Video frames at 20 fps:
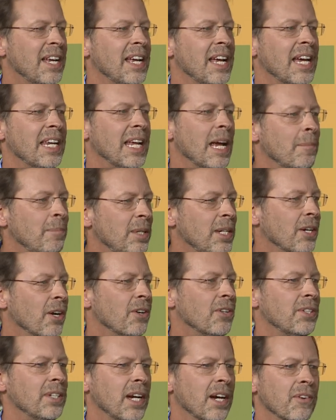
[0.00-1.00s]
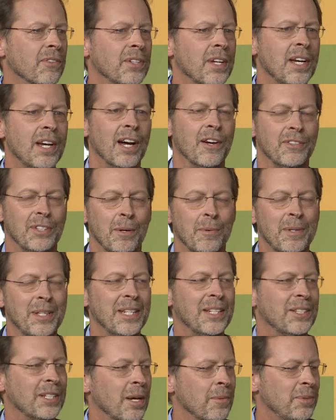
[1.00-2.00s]
and empty ourselves of some of the
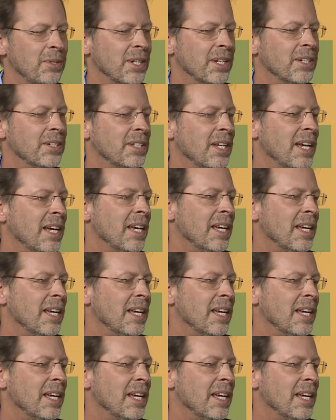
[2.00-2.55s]
assumptions